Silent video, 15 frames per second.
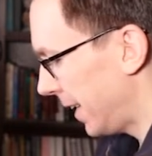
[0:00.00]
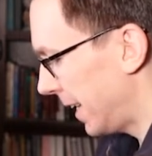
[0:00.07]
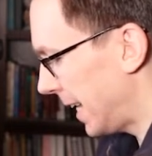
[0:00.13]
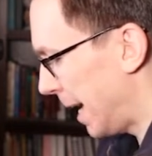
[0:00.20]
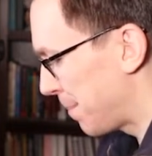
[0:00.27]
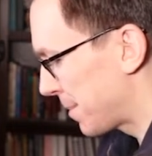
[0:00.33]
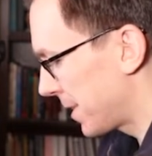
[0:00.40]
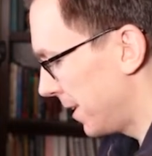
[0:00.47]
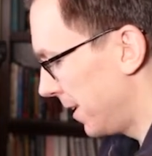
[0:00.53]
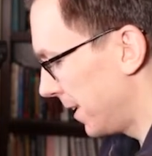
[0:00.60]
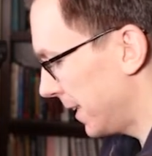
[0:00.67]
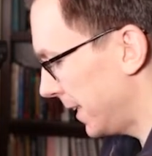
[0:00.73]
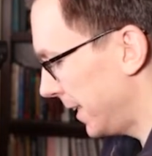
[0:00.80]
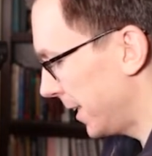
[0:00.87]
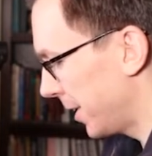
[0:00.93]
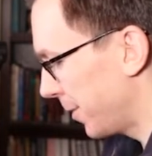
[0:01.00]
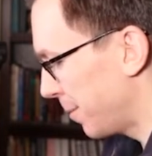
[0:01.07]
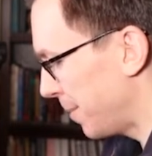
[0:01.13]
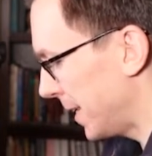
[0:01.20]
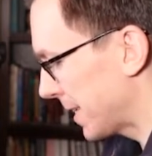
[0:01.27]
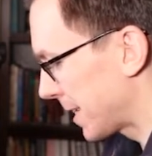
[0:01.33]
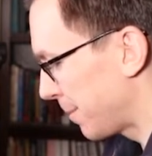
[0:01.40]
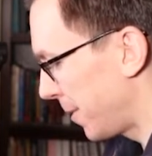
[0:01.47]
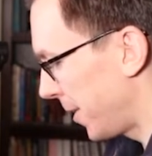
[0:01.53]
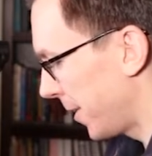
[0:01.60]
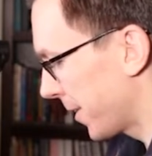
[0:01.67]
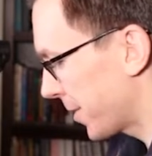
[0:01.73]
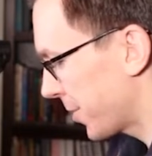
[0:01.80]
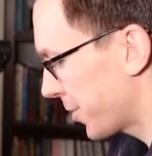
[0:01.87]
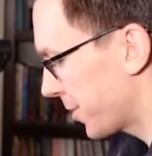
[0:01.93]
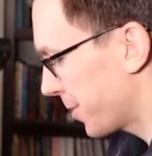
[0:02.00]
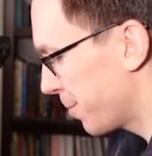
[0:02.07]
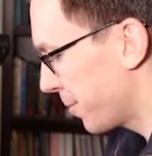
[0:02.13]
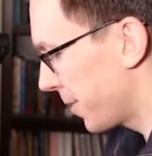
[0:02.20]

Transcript: an epsilon here would be some arch